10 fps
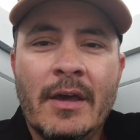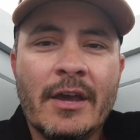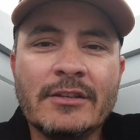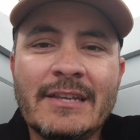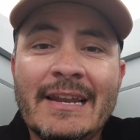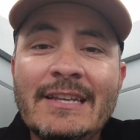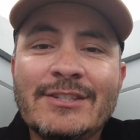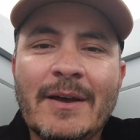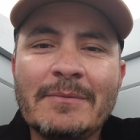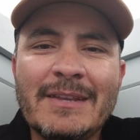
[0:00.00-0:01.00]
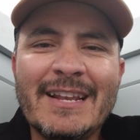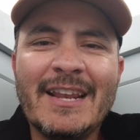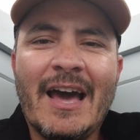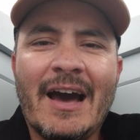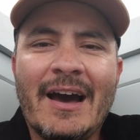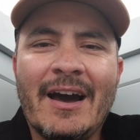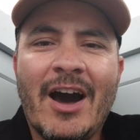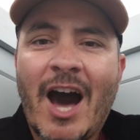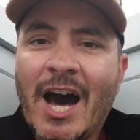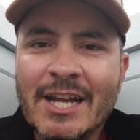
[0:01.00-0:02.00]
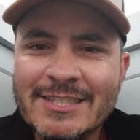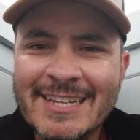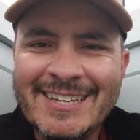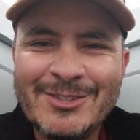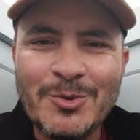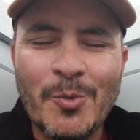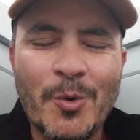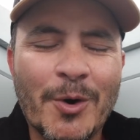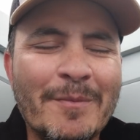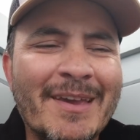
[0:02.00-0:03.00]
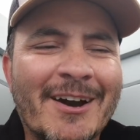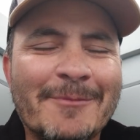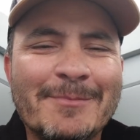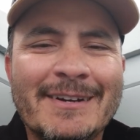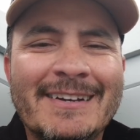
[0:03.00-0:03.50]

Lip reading: because I need something hot to warm me up.